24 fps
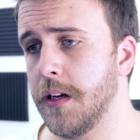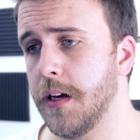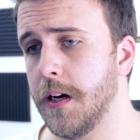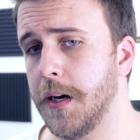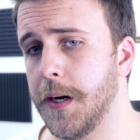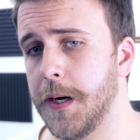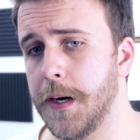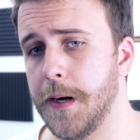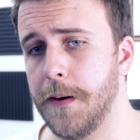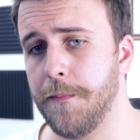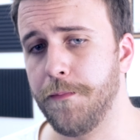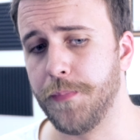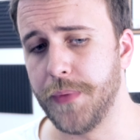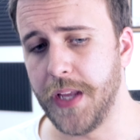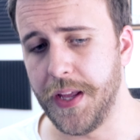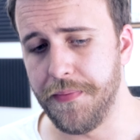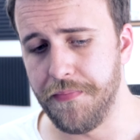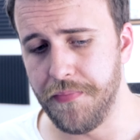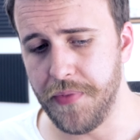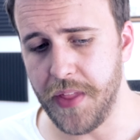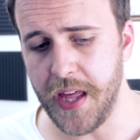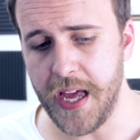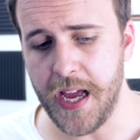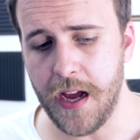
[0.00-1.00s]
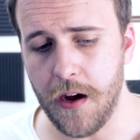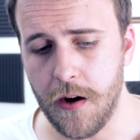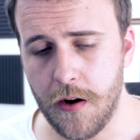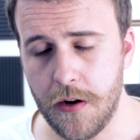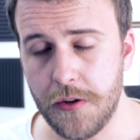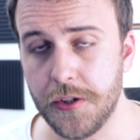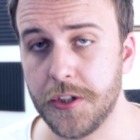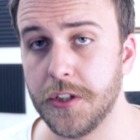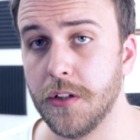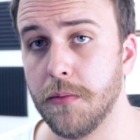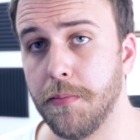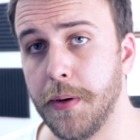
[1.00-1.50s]
and that
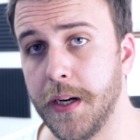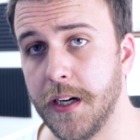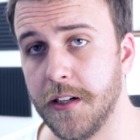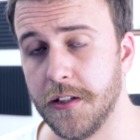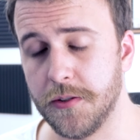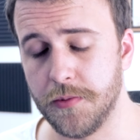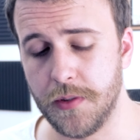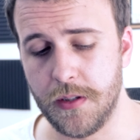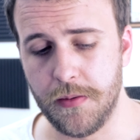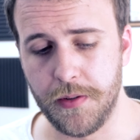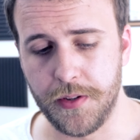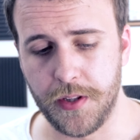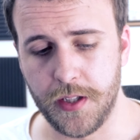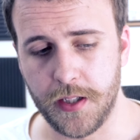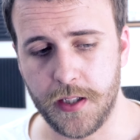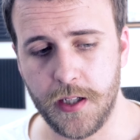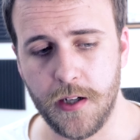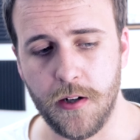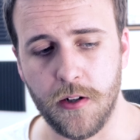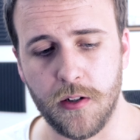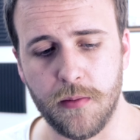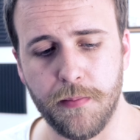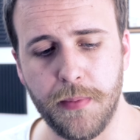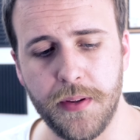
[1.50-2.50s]
also pairs well with the Coke.